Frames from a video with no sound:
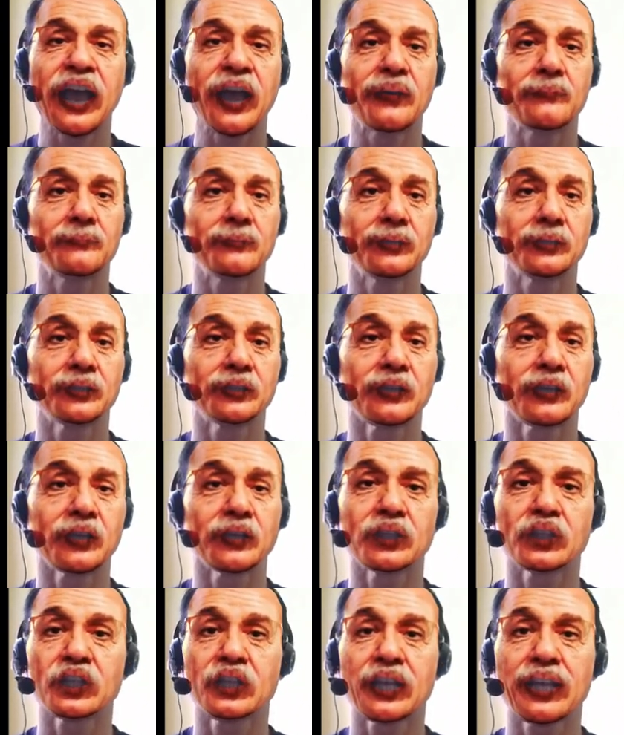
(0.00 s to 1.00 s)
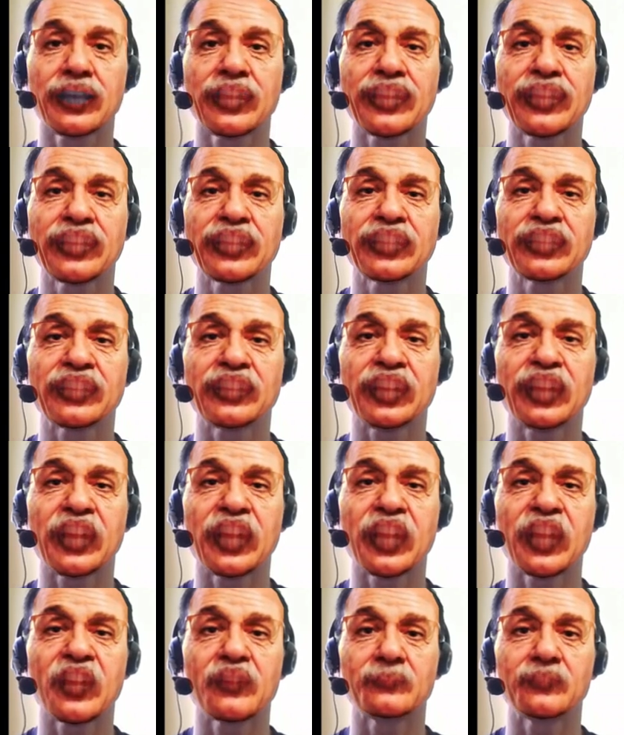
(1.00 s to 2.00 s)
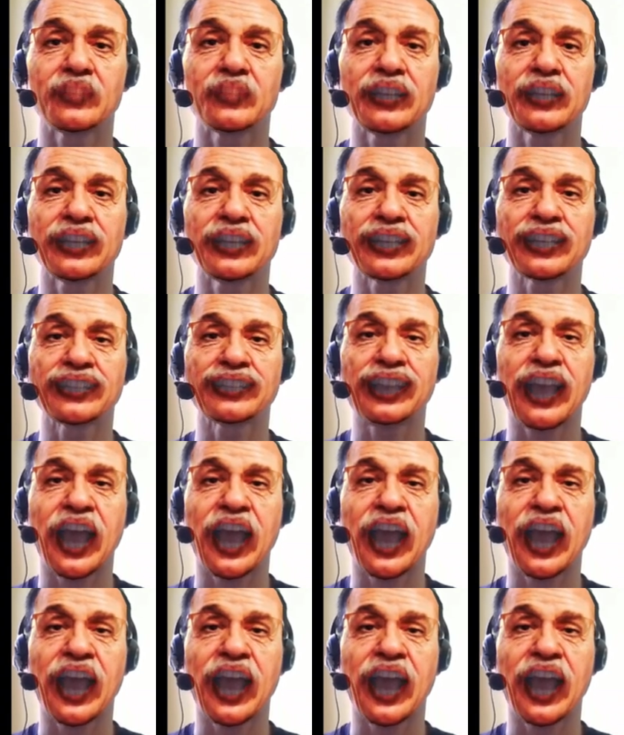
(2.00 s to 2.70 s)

will change the color of teeth.